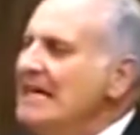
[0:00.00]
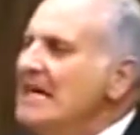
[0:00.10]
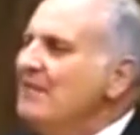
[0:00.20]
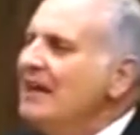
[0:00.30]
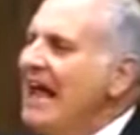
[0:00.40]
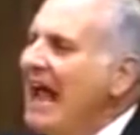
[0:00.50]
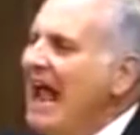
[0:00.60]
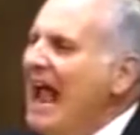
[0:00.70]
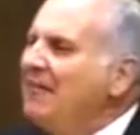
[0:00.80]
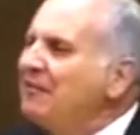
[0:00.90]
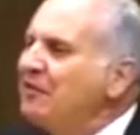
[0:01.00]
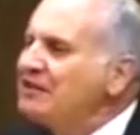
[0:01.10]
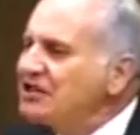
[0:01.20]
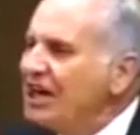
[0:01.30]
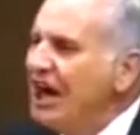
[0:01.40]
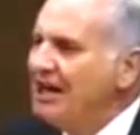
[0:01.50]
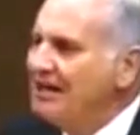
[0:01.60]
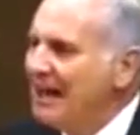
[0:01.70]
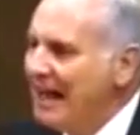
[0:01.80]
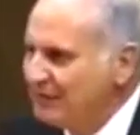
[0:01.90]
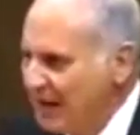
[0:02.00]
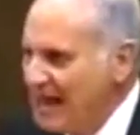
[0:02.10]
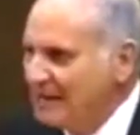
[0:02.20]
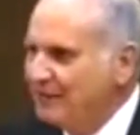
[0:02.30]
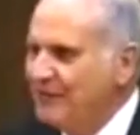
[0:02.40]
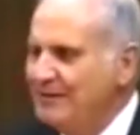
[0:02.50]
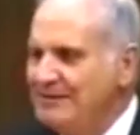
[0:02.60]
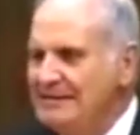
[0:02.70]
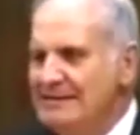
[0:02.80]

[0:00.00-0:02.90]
He that hath the Son hath life.